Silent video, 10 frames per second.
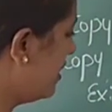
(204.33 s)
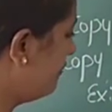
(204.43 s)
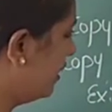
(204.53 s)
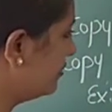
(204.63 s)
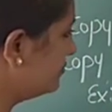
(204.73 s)

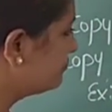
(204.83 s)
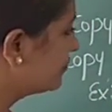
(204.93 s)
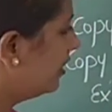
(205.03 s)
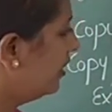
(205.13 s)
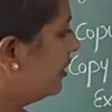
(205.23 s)
a1.
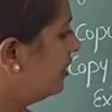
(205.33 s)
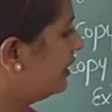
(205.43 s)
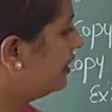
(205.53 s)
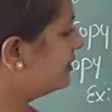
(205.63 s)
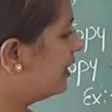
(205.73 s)

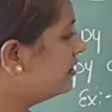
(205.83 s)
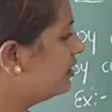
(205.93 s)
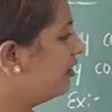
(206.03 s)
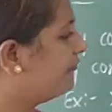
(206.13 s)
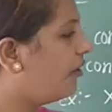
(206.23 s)
It is a
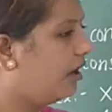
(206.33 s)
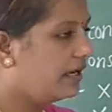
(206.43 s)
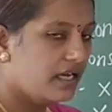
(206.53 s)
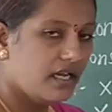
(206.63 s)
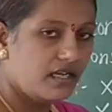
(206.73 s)

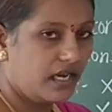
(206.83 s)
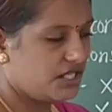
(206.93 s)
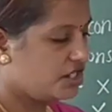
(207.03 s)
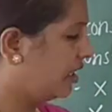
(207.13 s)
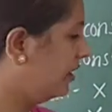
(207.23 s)
default
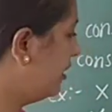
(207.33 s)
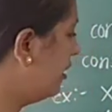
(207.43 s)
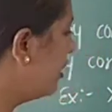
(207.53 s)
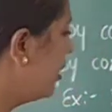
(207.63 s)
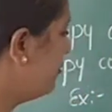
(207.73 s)

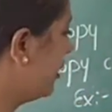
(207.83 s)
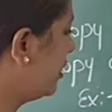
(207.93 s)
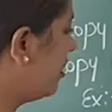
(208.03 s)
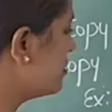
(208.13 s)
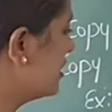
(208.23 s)
constructor
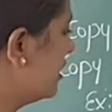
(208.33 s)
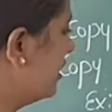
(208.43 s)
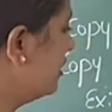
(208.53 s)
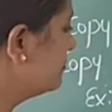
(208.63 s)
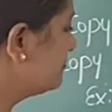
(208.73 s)
because
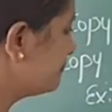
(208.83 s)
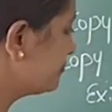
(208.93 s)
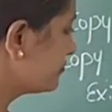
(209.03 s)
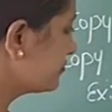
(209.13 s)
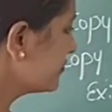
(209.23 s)
here
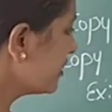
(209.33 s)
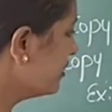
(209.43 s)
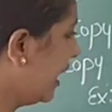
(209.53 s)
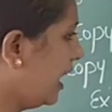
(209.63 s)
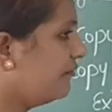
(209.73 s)

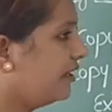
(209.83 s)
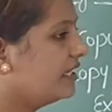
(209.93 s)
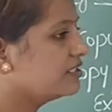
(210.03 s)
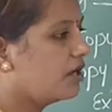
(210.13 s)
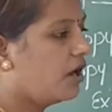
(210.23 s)
the a1
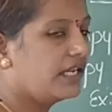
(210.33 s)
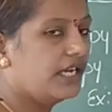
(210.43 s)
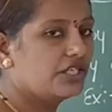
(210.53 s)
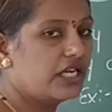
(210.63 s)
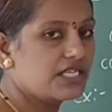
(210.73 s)
is
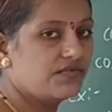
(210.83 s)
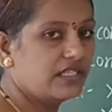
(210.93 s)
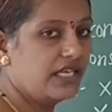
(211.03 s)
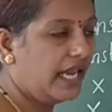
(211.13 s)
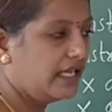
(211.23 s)
not
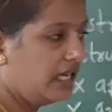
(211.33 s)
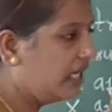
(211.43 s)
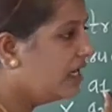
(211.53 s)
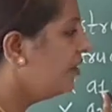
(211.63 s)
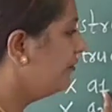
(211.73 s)
initialized with
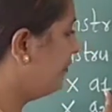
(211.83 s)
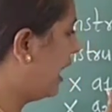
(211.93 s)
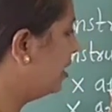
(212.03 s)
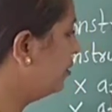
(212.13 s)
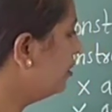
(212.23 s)
any
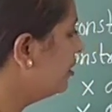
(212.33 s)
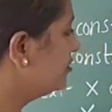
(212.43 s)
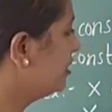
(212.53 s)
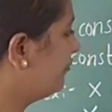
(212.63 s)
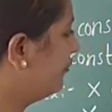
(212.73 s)
value.
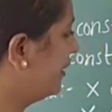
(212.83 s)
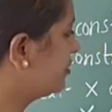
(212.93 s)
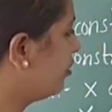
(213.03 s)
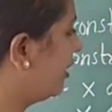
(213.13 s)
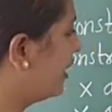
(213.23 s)
Therefore, it
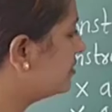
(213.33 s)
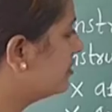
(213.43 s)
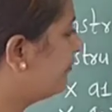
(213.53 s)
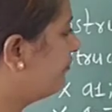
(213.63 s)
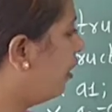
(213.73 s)
is called as
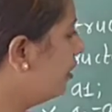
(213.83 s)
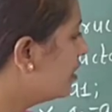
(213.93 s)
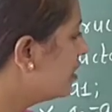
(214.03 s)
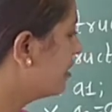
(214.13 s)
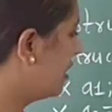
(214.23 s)

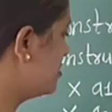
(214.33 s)
default